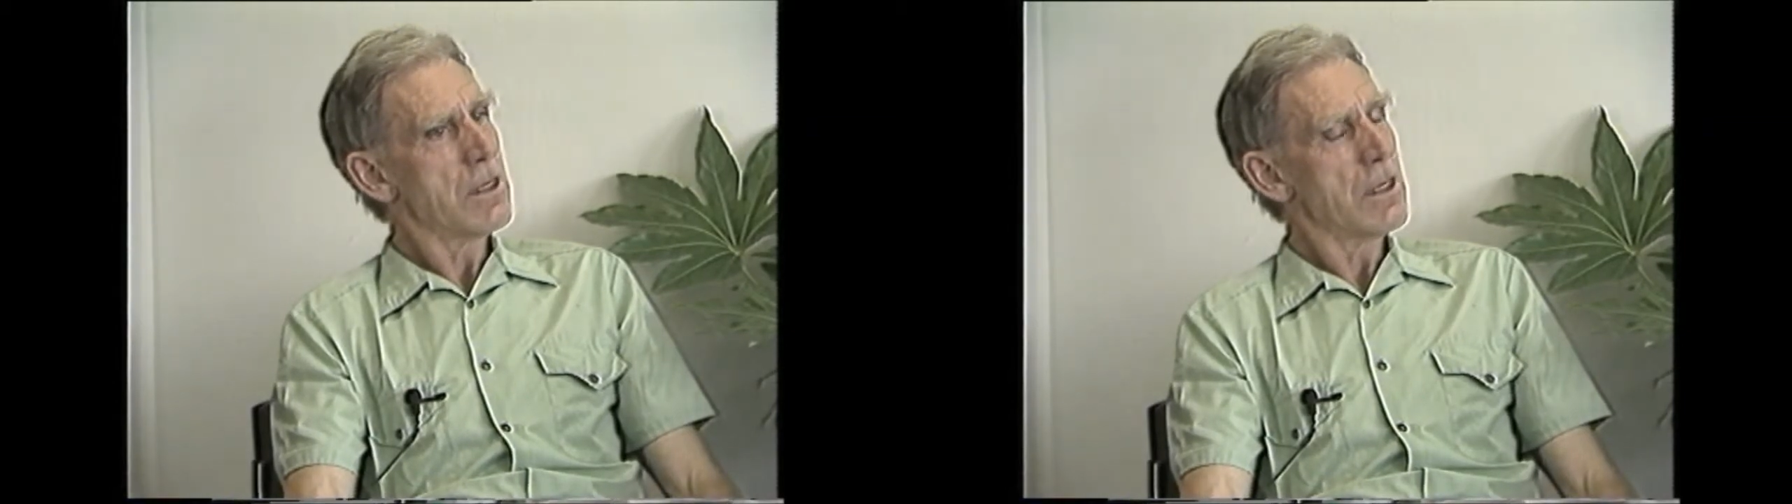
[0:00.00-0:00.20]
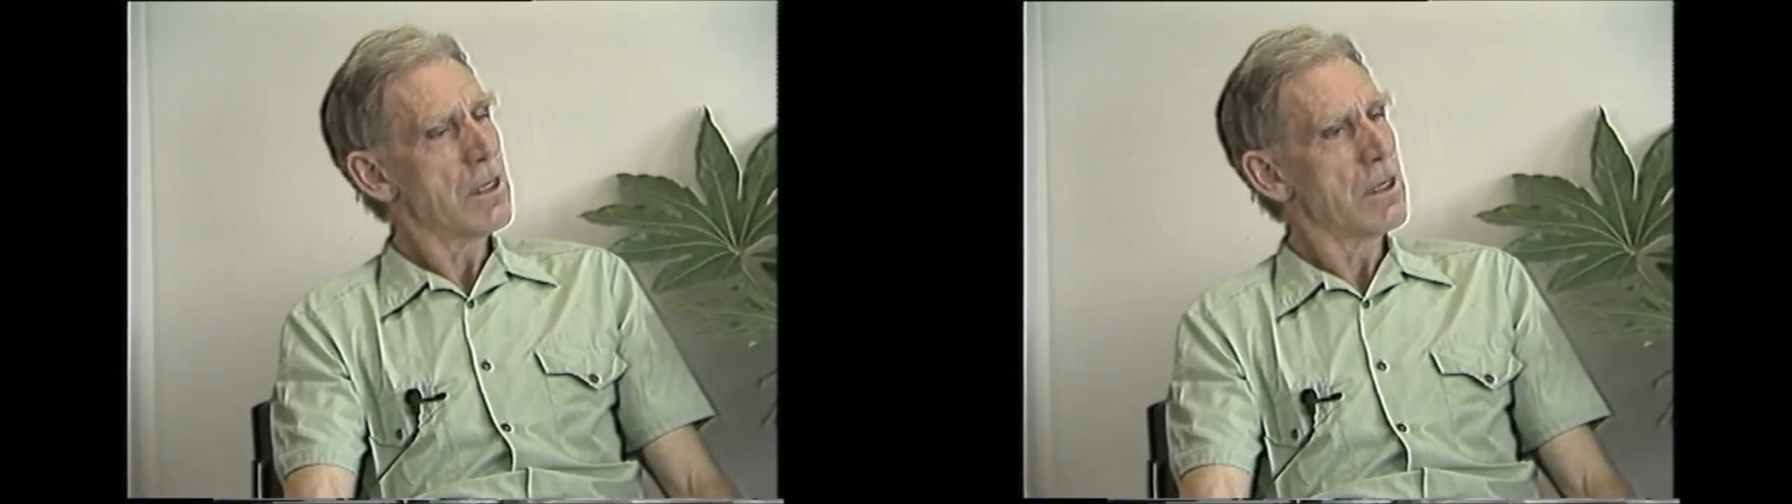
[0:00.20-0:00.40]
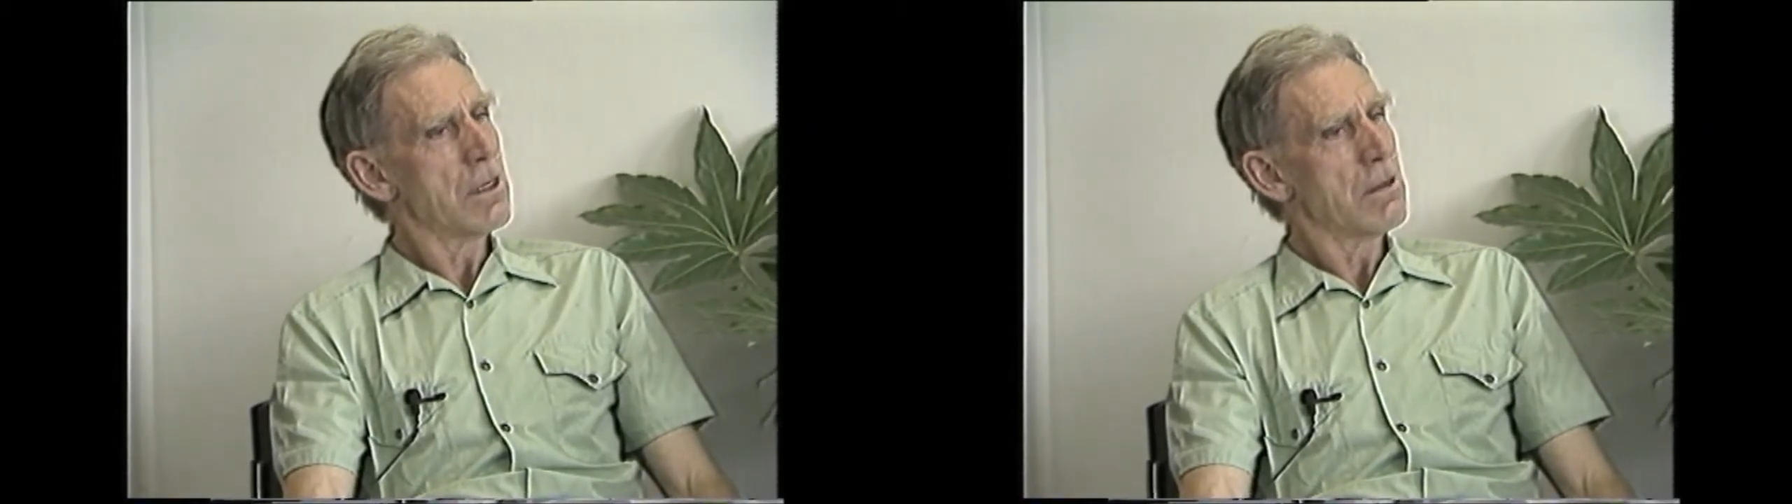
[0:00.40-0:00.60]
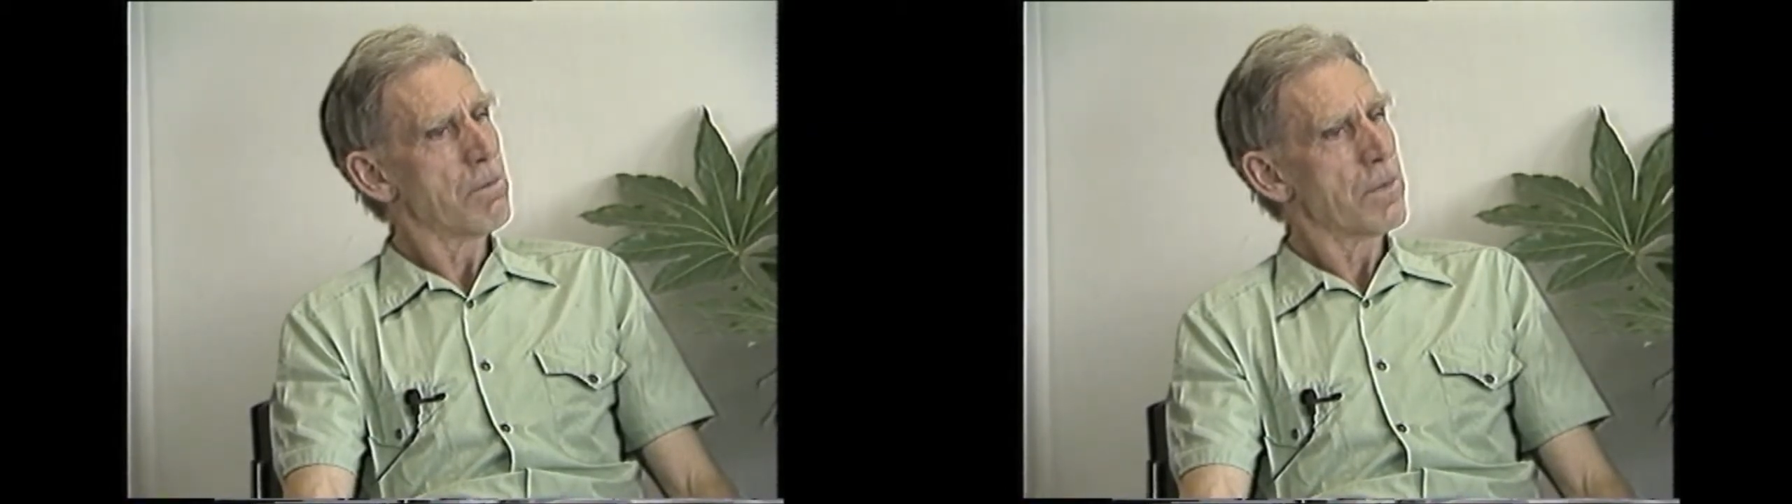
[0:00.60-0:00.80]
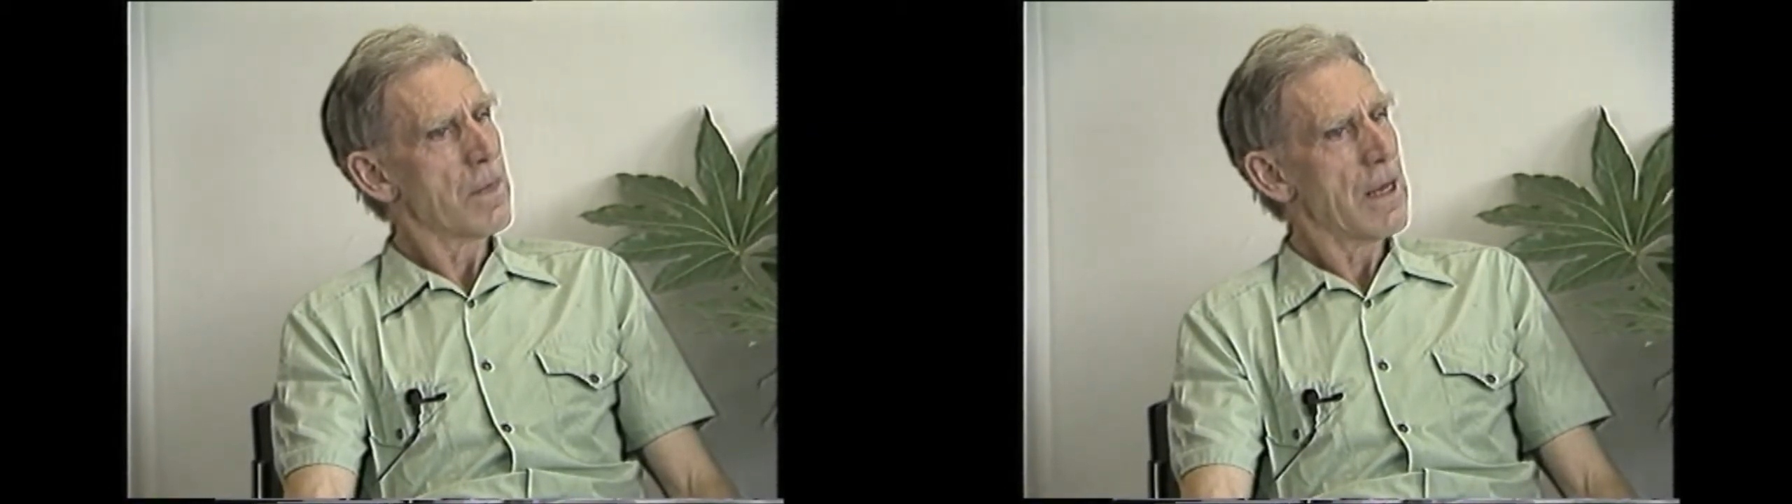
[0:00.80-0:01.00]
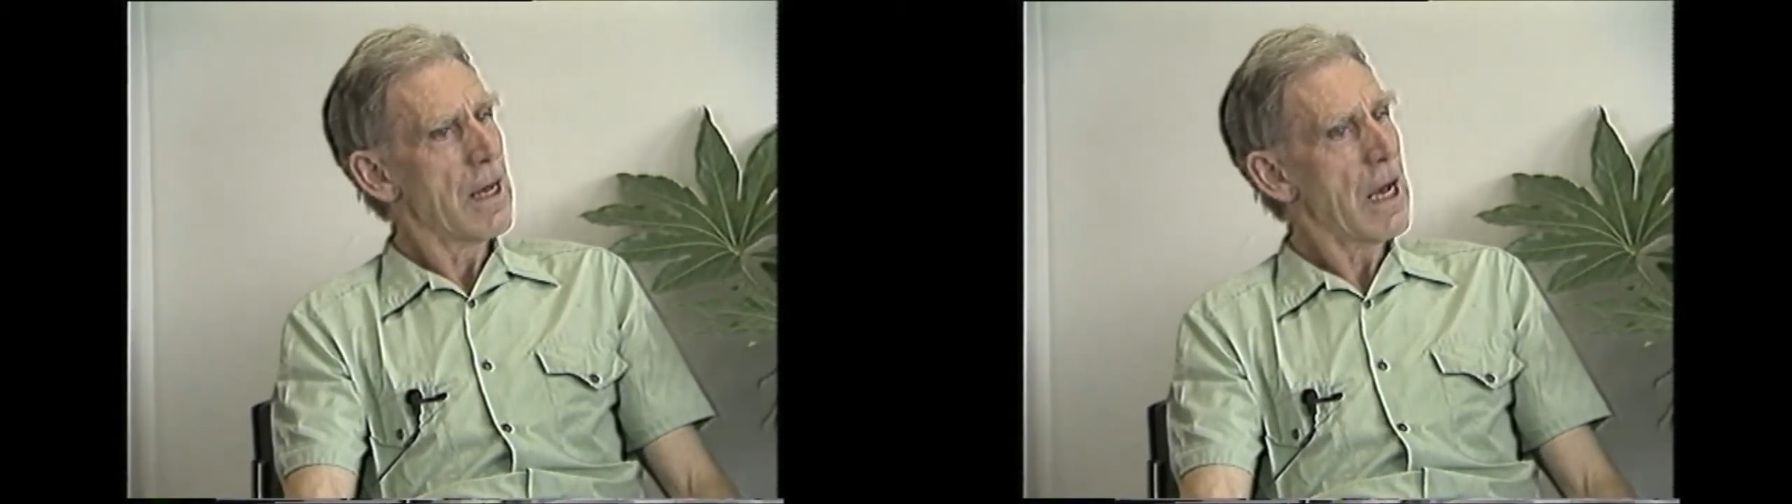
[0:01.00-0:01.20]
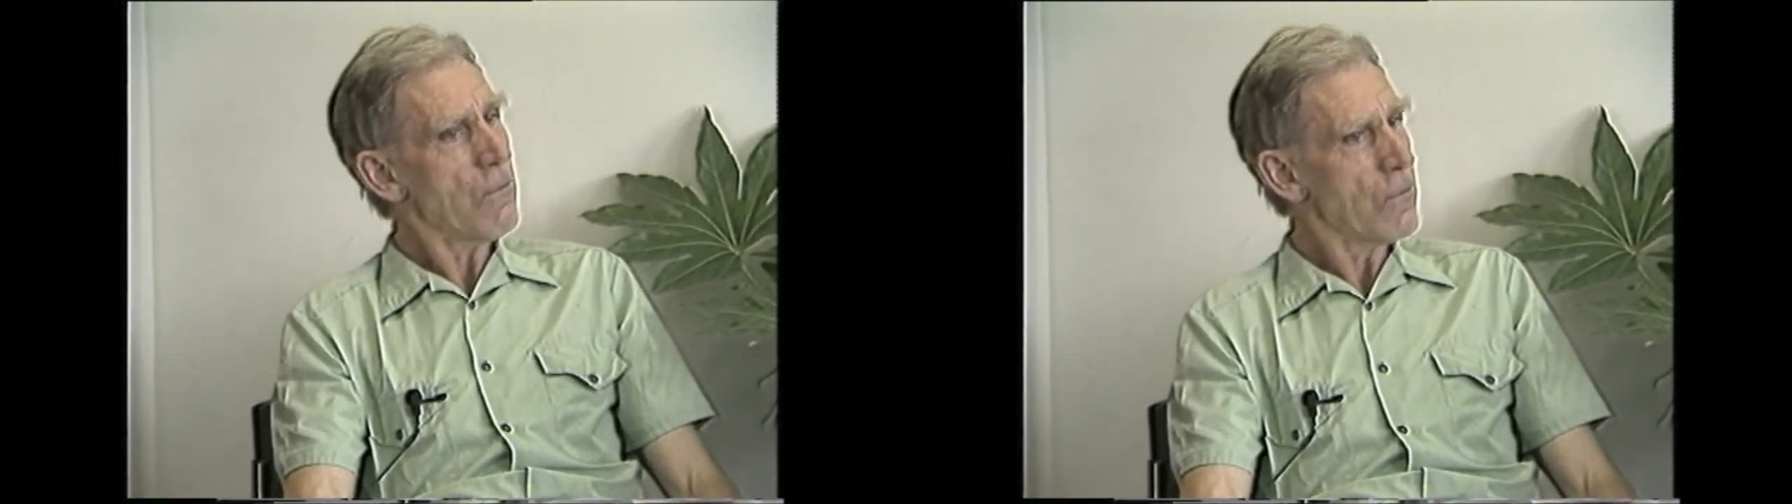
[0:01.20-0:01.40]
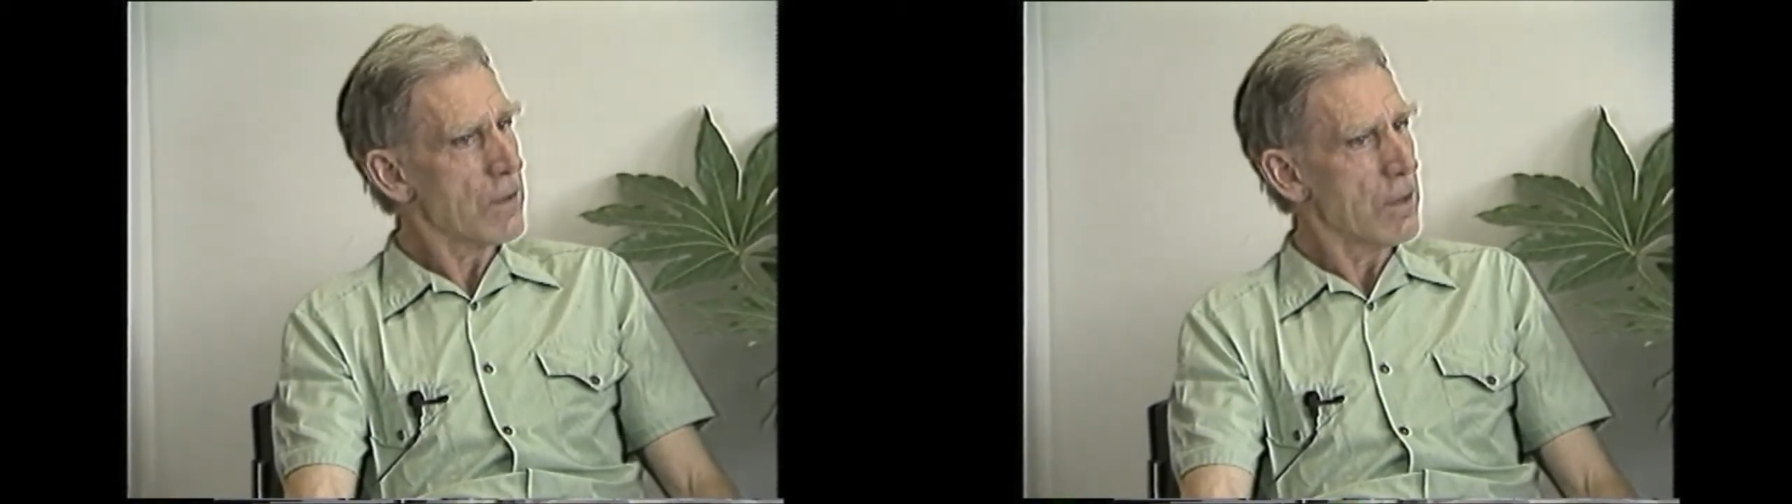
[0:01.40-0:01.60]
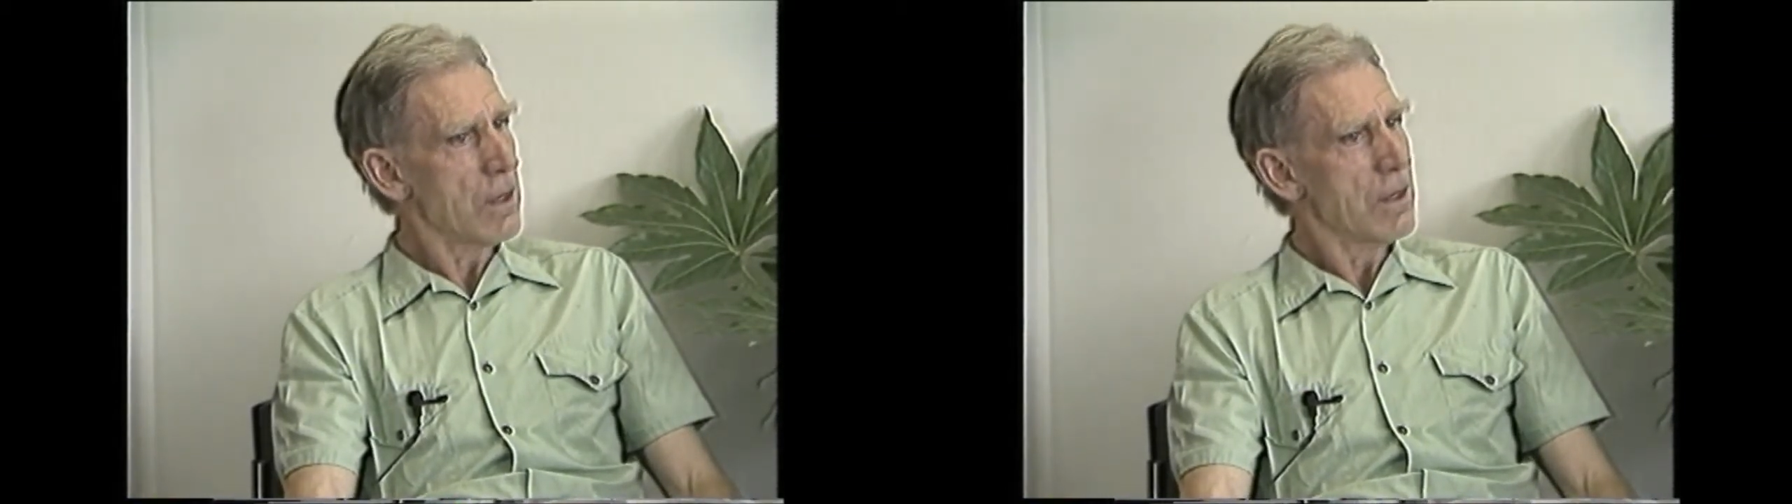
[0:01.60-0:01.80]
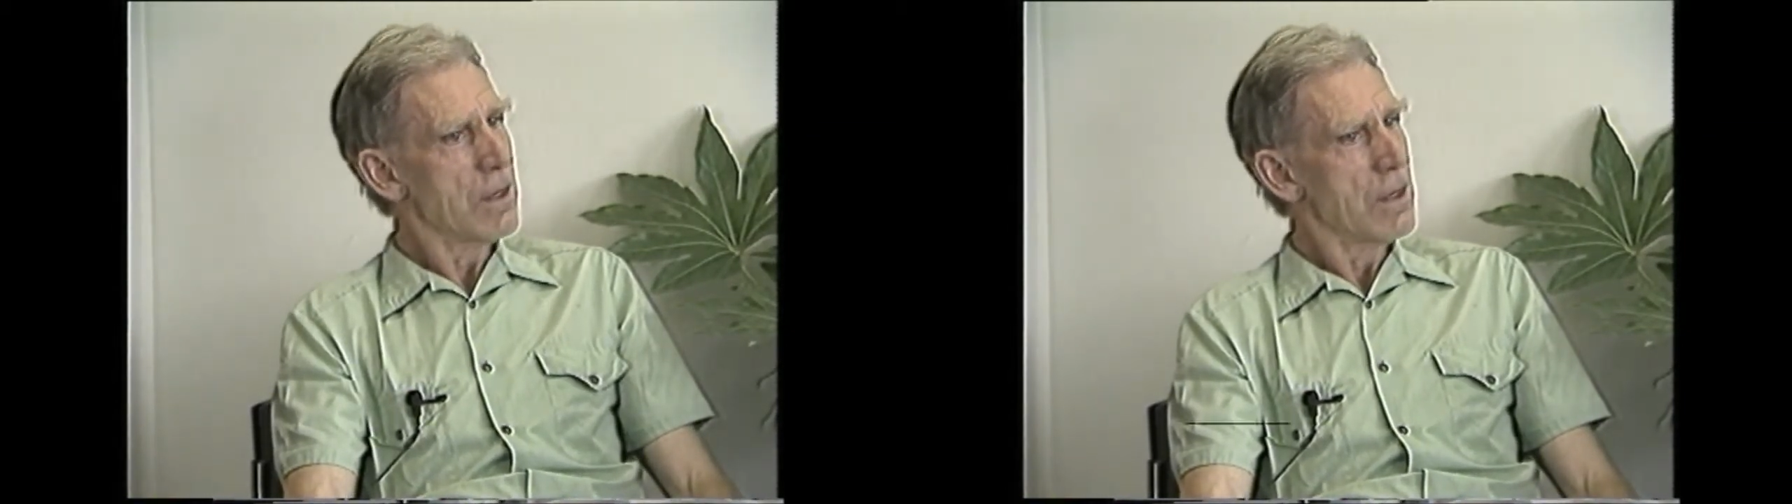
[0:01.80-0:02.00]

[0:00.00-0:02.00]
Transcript: in Africa